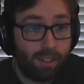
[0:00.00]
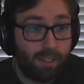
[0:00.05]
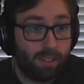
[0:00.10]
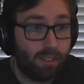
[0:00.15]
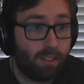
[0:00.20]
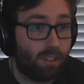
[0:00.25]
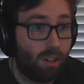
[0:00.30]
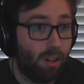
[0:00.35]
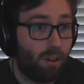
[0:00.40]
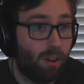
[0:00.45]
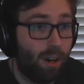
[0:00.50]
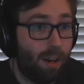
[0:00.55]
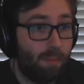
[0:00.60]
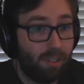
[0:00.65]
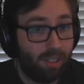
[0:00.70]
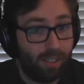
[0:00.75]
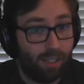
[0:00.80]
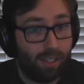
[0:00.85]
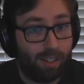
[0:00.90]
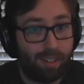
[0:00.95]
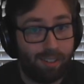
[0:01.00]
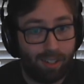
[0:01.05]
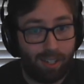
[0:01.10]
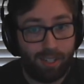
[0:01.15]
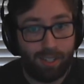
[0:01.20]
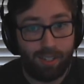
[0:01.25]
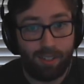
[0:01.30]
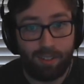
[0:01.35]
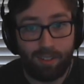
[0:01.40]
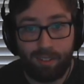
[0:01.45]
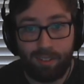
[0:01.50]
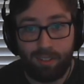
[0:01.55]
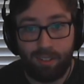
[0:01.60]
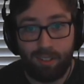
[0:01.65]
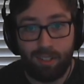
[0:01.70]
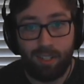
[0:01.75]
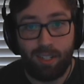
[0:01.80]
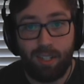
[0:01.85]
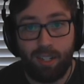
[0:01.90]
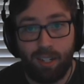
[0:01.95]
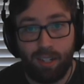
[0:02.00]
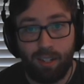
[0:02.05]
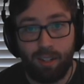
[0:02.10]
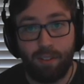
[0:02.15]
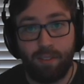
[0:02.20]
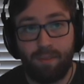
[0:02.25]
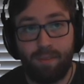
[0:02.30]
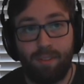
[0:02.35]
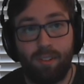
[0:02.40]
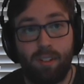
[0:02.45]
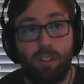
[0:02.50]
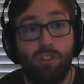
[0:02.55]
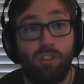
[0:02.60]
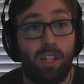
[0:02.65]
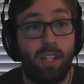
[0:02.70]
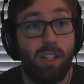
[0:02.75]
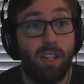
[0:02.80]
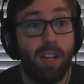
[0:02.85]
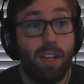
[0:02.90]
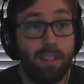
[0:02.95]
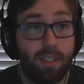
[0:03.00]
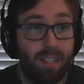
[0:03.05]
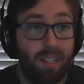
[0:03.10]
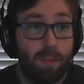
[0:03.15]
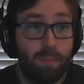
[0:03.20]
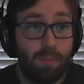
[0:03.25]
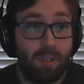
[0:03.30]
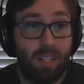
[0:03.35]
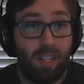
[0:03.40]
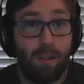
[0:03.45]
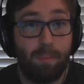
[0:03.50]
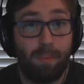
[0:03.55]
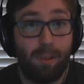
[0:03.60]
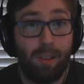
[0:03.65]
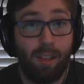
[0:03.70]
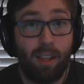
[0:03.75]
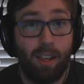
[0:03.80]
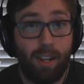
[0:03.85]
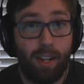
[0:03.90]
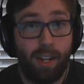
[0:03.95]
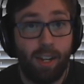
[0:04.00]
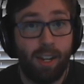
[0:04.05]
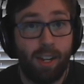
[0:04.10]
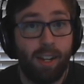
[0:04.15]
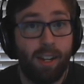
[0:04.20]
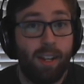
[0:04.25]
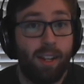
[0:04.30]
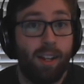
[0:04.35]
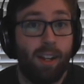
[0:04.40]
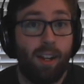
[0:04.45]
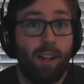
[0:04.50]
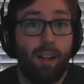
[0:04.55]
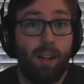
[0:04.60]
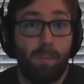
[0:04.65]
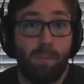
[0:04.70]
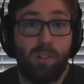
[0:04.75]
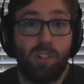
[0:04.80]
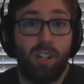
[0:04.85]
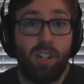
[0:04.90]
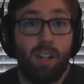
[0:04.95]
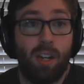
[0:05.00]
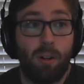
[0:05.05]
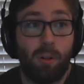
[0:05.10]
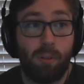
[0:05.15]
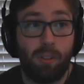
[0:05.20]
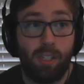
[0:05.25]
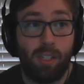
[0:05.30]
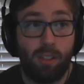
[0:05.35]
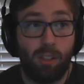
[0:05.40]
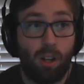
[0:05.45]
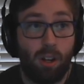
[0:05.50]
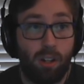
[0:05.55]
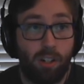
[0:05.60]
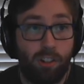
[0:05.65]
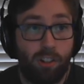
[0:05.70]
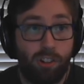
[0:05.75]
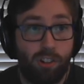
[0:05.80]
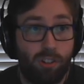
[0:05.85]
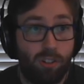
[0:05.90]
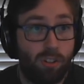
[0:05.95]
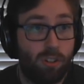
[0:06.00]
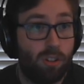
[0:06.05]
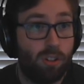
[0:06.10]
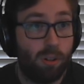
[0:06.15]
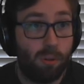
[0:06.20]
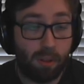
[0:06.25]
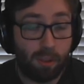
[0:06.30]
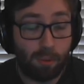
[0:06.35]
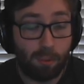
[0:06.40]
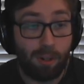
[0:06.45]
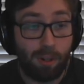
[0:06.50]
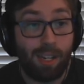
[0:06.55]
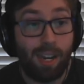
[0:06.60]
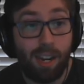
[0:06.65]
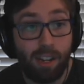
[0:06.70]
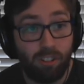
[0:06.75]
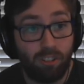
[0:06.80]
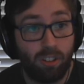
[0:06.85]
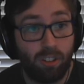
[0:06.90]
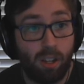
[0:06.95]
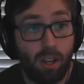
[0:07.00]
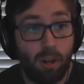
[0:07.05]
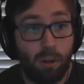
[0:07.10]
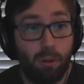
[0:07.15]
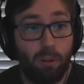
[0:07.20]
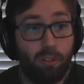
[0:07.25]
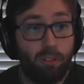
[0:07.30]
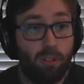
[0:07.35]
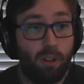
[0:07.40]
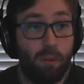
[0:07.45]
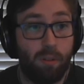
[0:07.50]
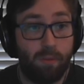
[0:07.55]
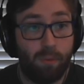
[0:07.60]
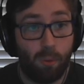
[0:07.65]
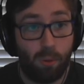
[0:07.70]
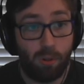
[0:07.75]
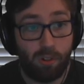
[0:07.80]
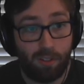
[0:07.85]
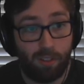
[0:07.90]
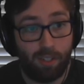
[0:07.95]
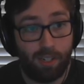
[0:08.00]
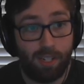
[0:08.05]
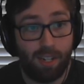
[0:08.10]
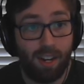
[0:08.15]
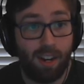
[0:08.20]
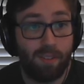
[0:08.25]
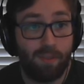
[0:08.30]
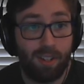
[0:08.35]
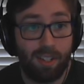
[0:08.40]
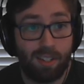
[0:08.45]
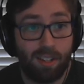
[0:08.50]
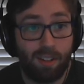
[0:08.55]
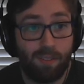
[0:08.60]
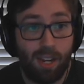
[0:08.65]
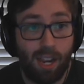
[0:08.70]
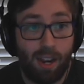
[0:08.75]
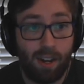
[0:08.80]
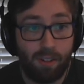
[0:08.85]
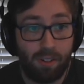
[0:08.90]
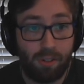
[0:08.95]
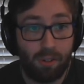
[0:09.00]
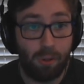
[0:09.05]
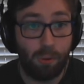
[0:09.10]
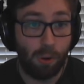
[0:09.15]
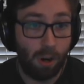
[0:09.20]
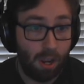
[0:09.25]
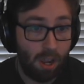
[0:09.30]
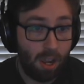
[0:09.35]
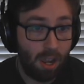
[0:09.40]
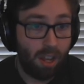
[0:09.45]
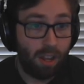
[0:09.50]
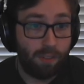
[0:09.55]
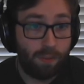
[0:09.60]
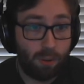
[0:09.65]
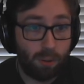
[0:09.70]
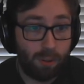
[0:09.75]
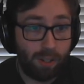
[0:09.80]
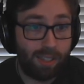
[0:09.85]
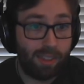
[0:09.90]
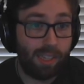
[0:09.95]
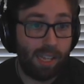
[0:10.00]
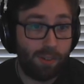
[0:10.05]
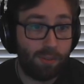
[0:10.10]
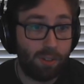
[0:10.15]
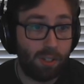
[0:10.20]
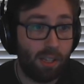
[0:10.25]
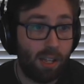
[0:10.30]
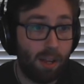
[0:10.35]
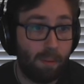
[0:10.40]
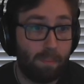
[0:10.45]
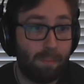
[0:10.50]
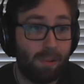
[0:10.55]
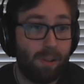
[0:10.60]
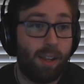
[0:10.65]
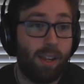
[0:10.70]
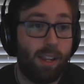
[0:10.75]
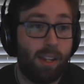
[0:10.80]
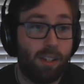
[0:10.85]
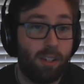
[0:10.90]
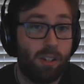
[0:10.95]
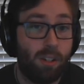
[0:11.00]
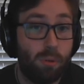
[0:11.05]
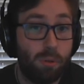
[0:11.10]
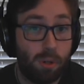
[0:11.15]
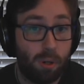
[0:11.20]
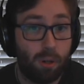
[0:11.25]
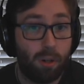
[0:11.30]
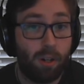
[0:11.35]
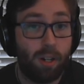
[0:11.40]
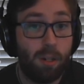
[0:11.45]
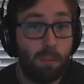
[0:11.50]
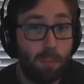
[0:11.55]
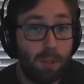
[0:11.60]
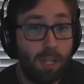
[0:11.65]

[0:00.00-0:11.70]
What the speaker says: So I'm really excited to see if she does end up seeing play. She did only launch 2 or 3 days ago, so unfortunately none of us have gotten to fully level up and use her in